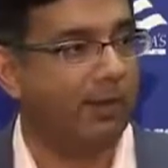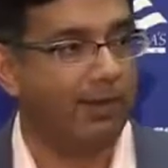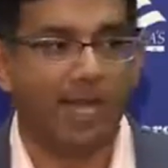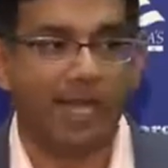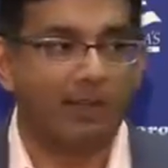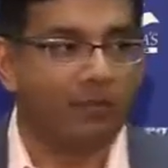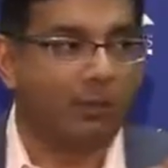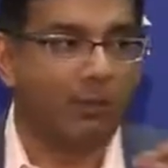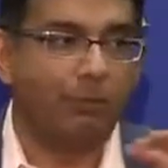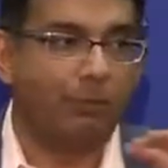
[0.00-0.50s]

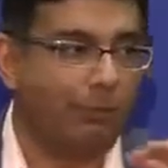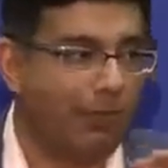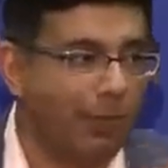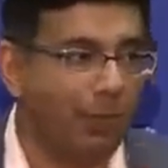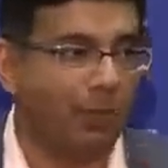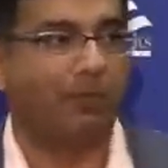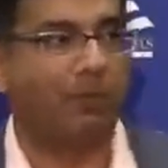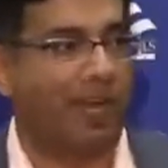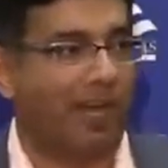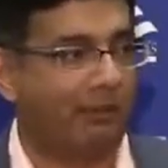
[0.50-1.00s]
That's
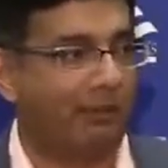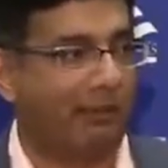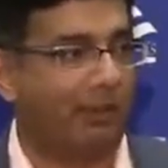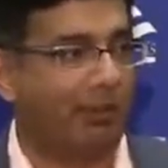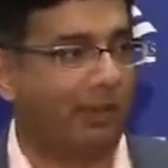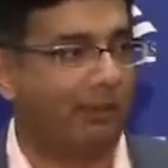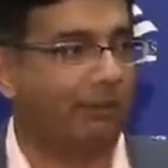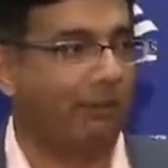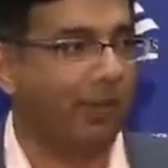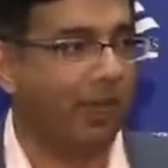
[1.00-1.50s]
pure
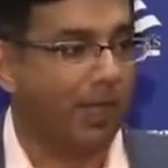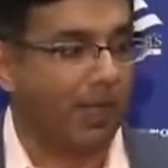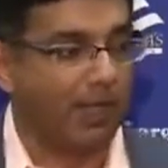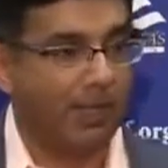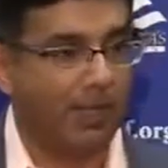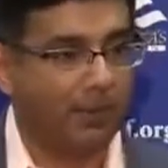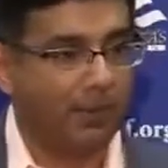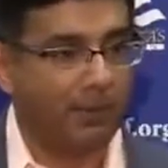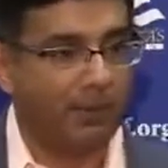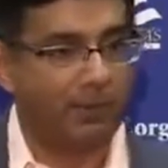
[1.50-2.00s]
fascism.
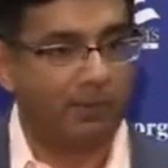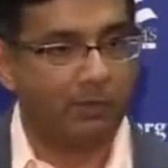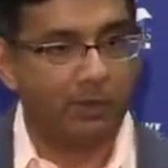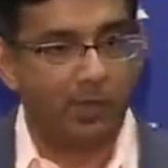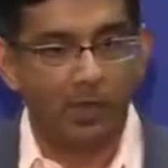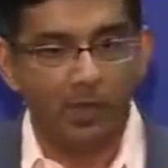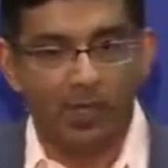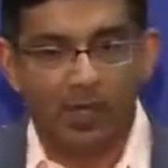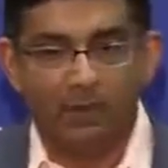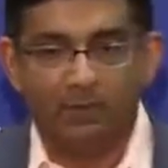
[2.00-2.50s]
In other
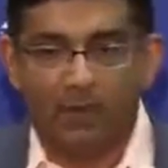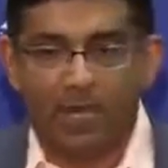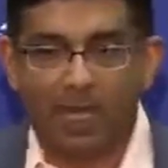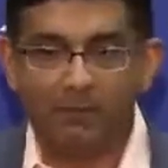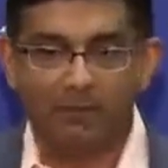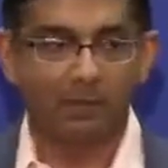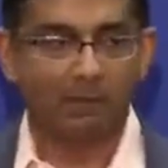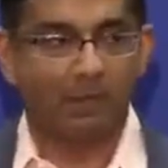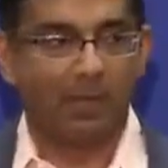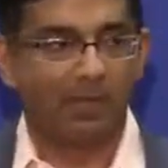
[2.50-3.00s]
words, if
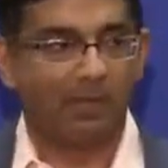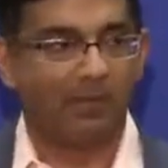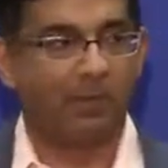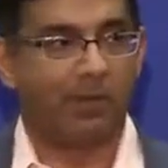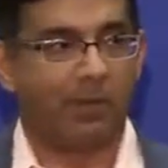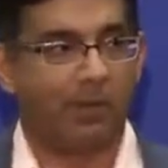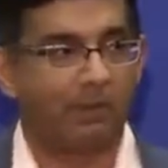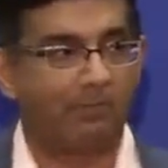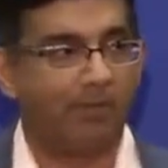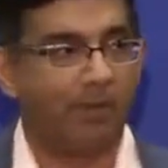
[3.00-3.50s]
I'm the
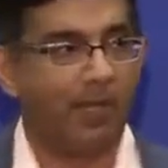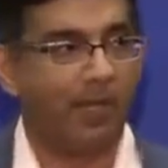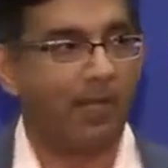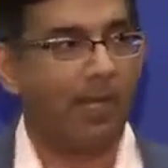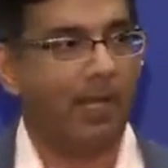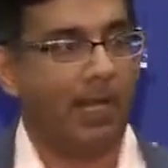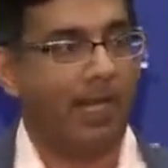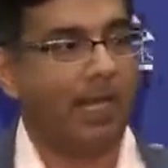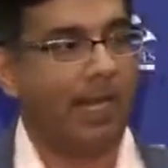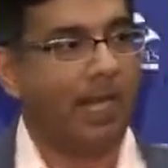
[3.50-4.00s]
president
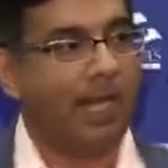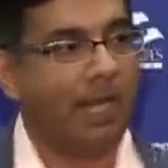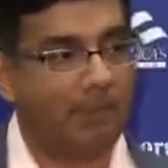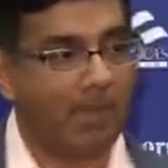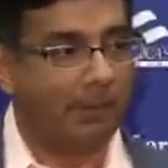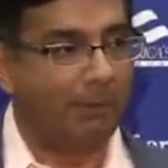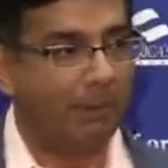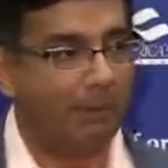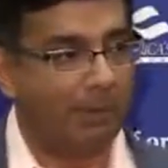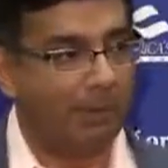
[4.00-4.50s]
and
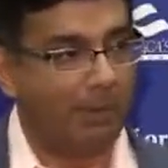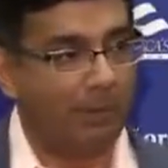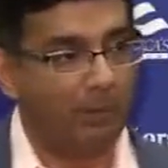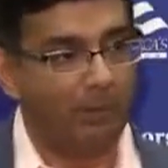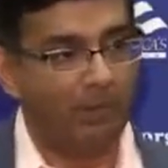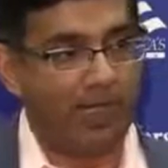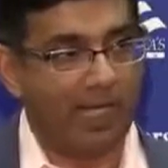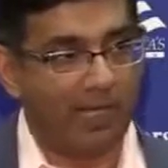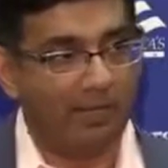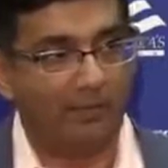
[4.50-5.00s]
I'm able to
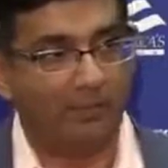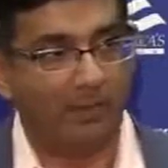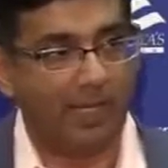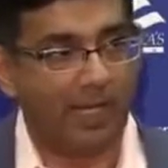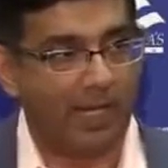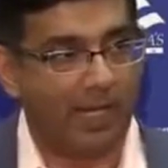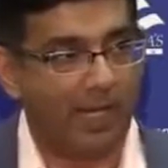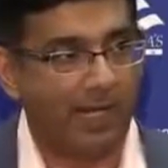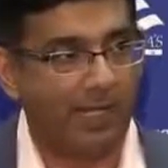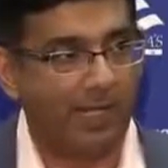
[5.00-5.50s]
use the
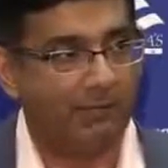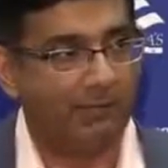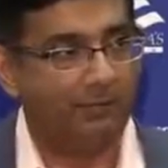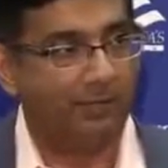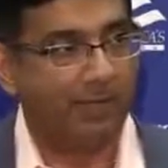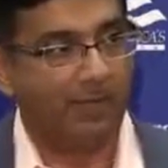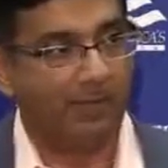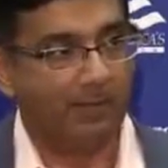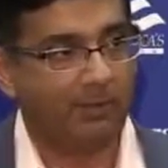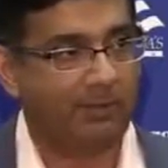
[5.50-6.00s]
FBI,
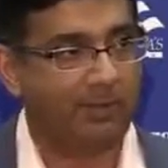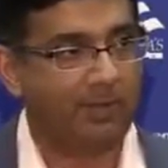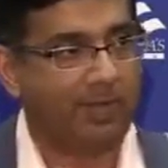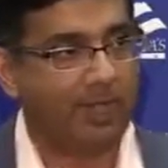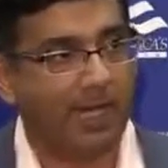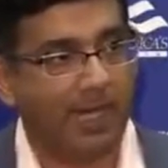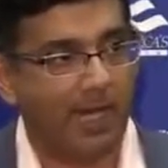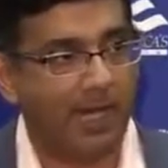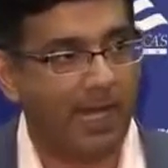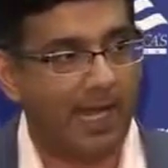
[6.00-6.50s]
the
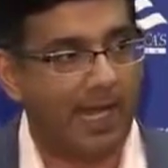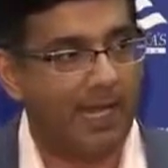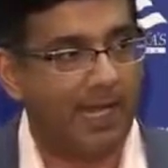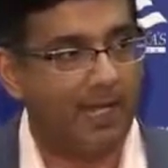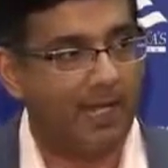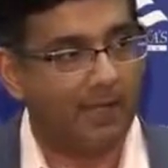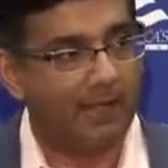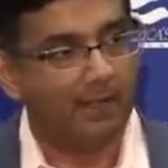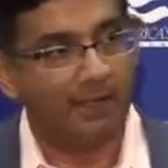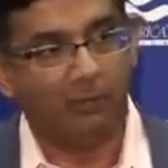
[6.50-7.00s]

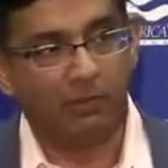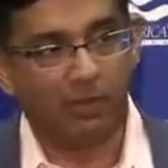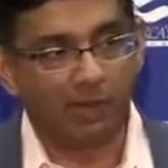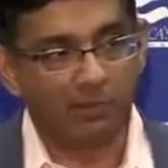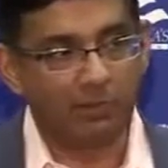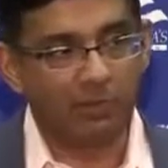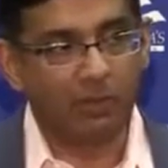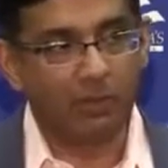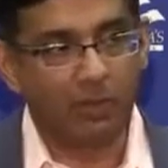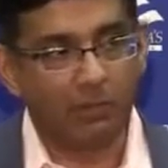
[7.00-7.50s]
CIA, the
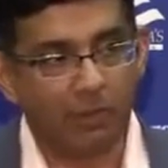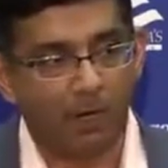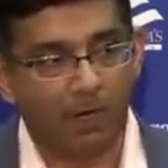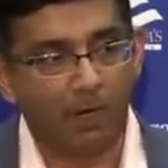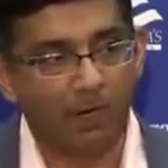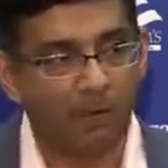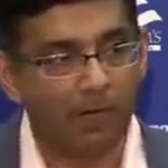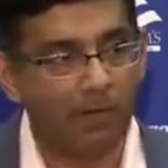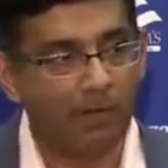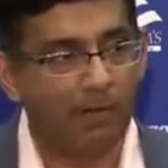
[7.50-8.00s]
Justice
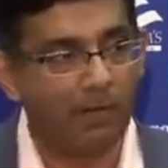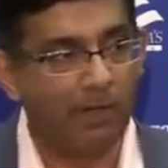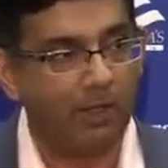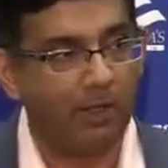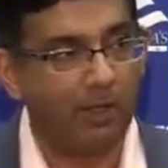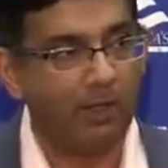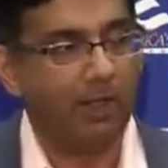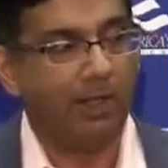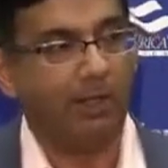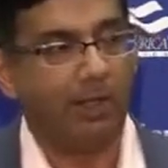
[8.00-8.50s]
Department,
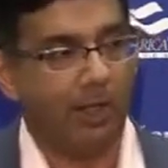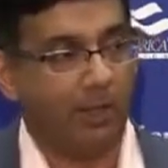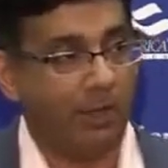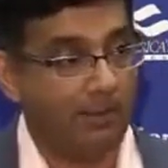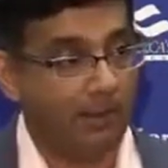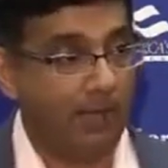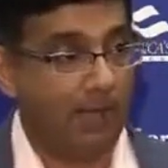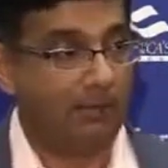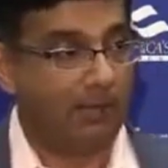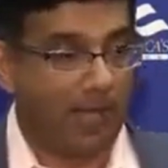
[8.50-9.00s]

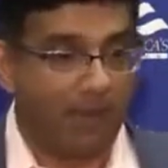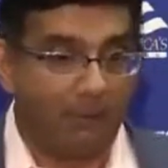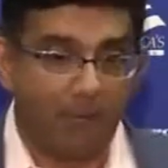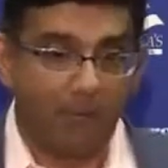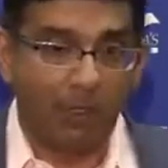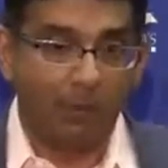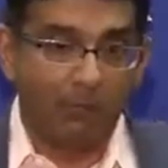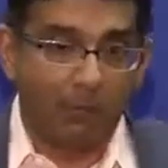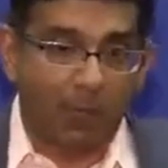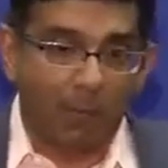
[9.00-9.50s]
if
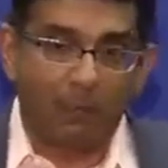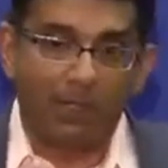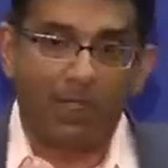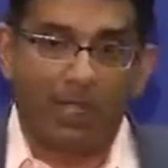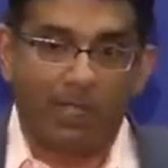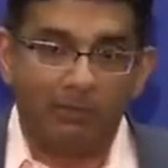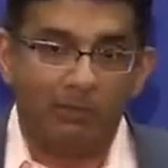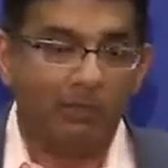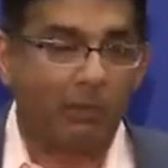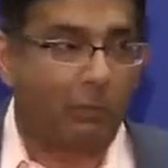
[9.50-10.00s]
I'm going to
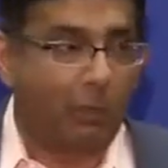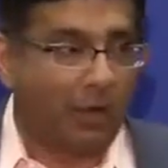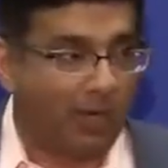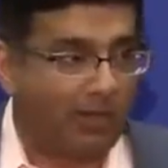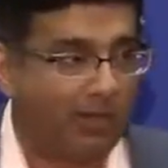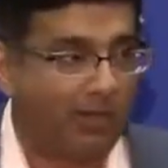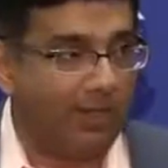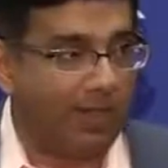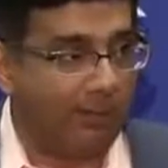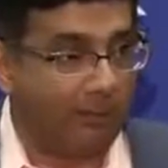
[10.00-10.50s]
mobilize
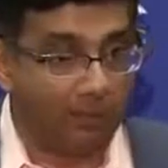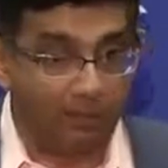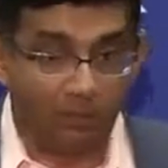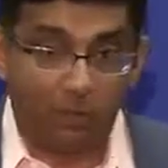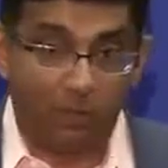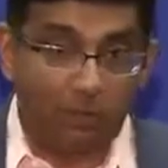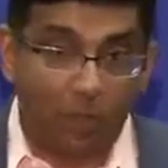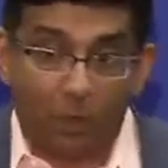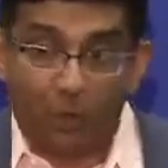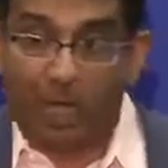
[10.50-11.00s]
SWAT teams
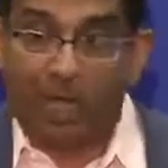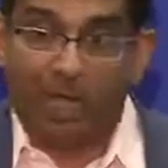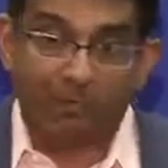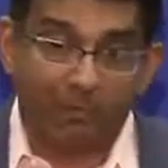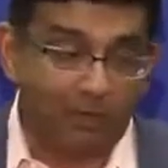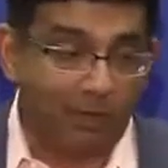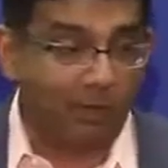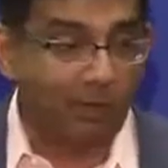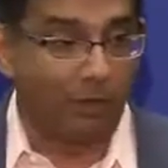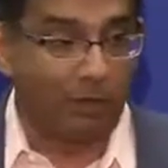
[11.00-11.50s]
to go
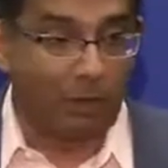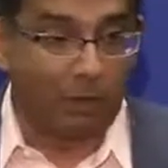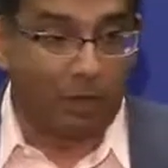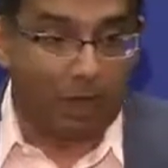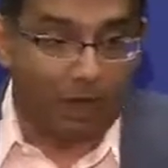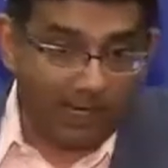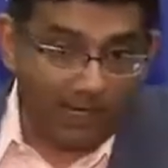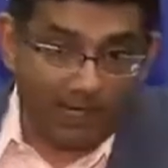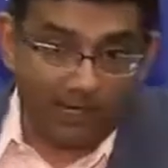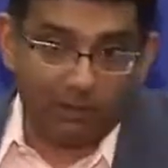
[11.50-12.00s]
after, to
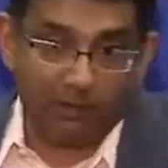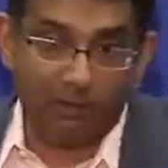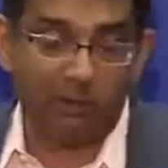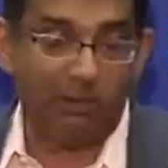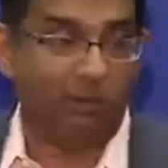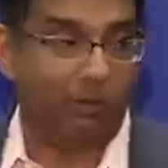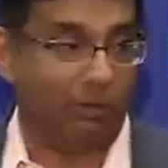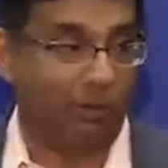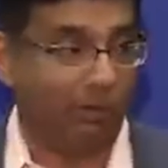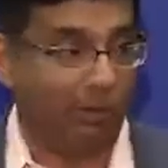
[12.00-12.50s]

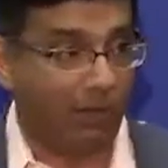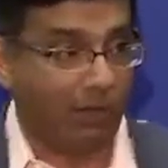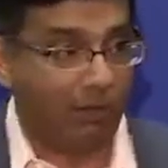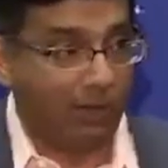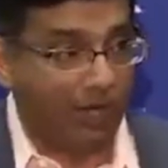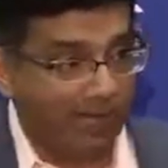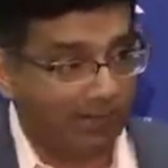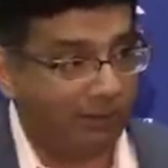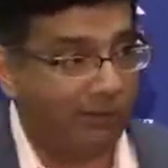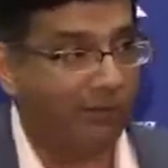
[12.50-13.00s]
audit, to
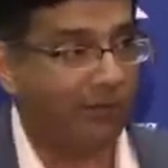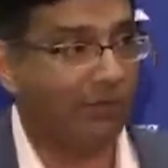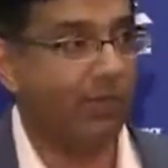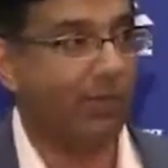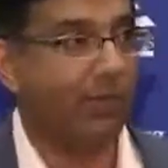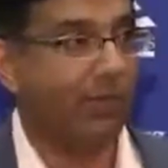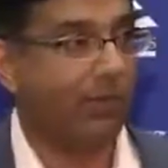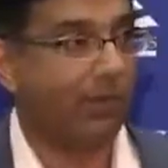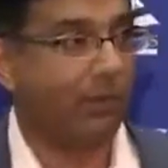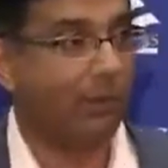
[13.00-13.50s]

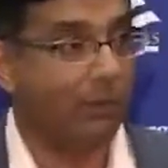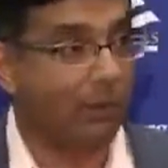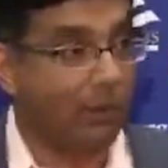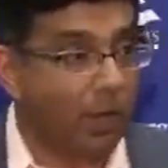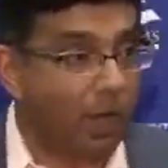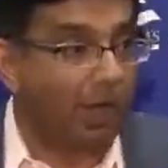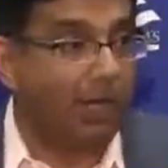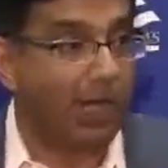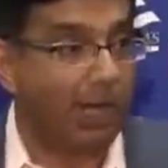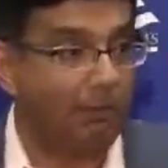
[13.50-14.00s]
arrest, to
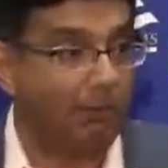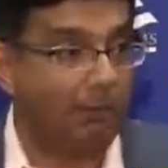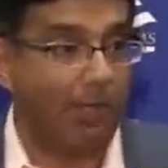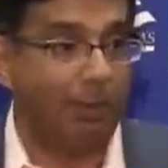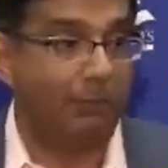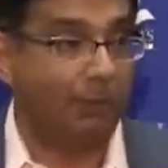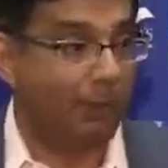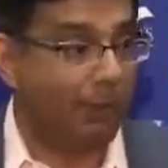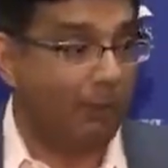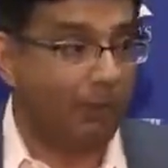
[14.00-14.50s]
lock up
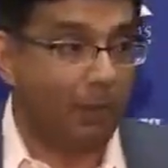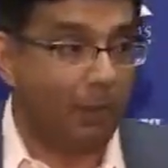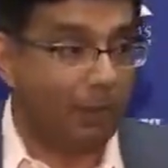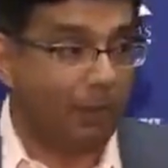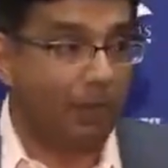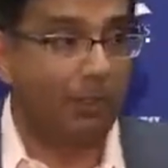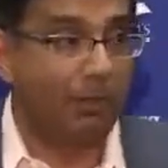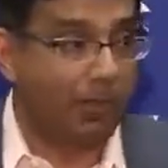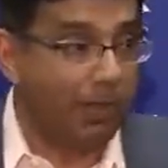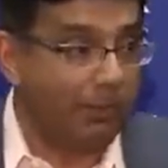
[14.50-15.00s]
people who
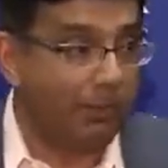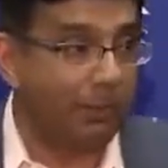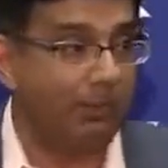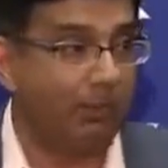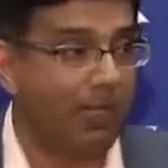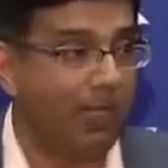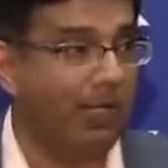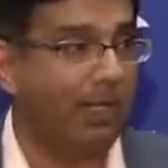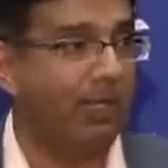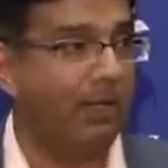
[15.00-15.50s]
don't agree
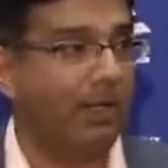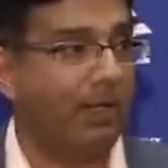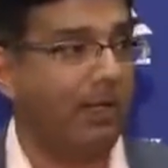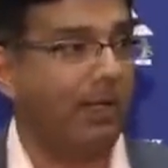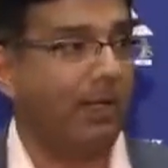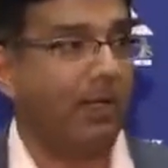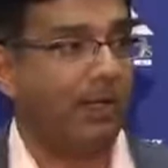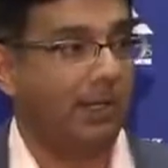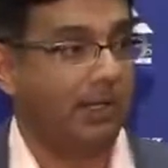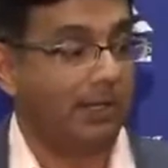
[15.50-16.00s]
with me,
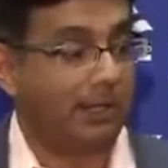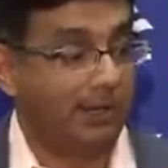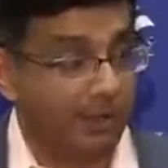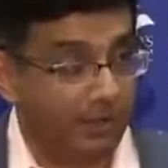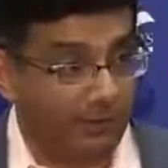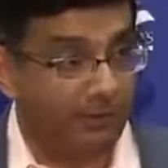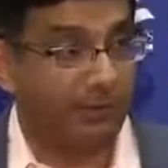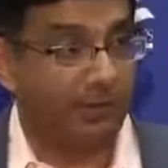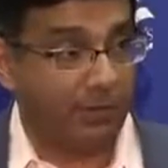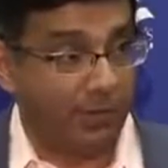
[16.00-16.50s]

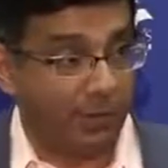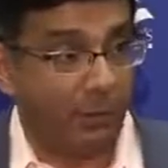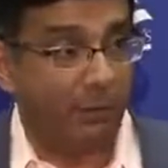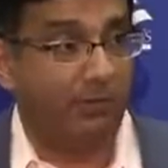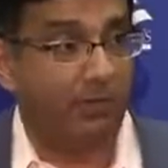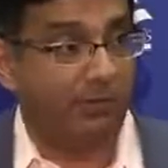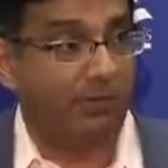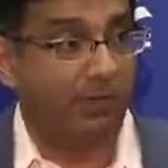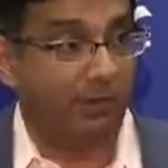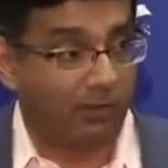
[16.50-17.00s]
this
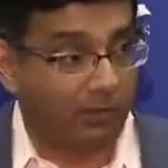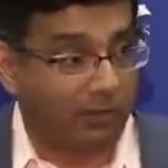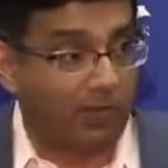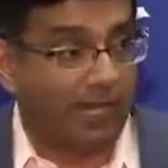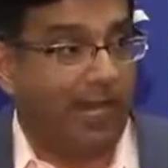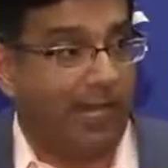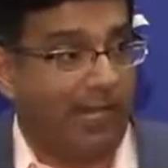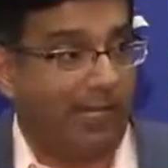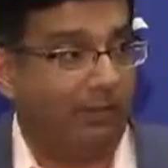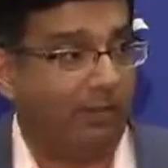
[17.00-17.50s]
use of the
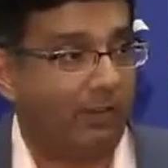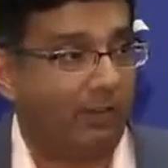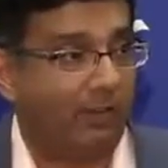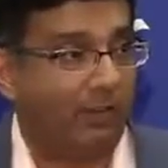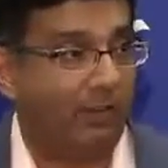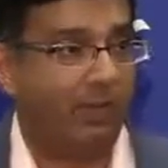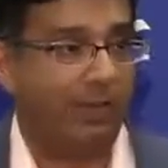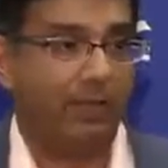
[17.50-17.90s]
state,